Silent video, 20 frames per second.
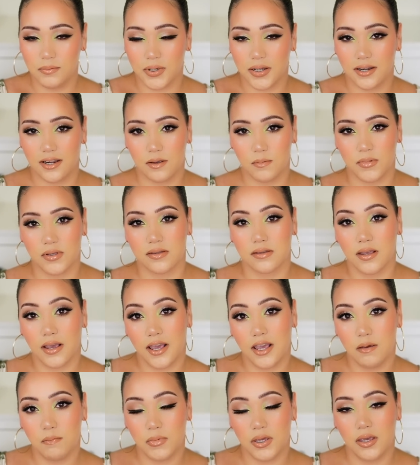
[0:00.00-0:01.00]
My name is
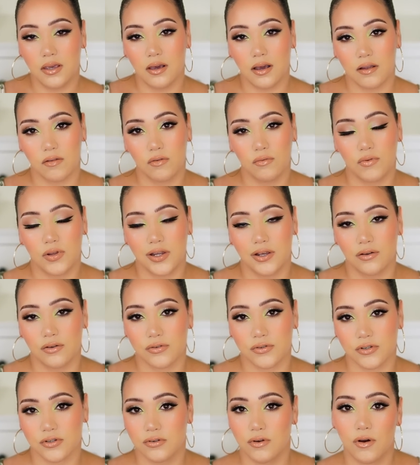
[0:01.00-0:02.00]
Amy. I do
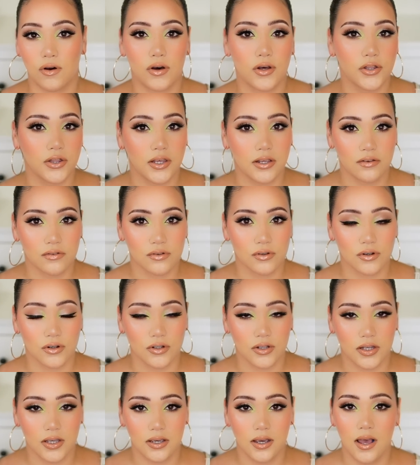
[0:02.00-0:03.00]
videos on all things
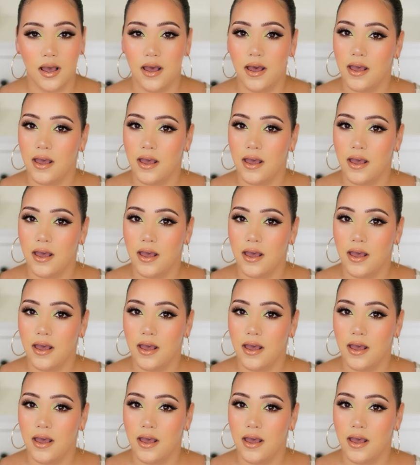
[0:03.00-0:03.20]
girly.